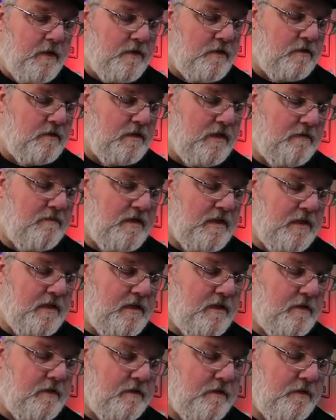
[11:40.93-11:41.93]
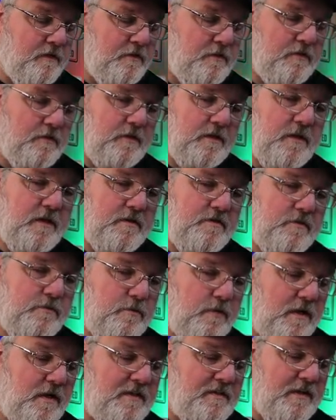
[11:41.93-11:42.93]
you're limited to one hundred
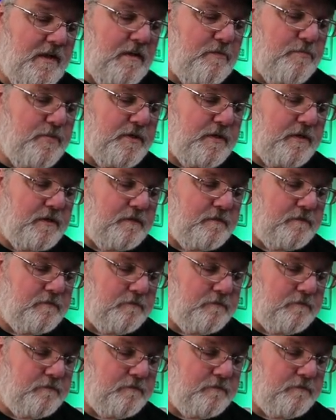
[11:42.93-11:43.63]
watts output.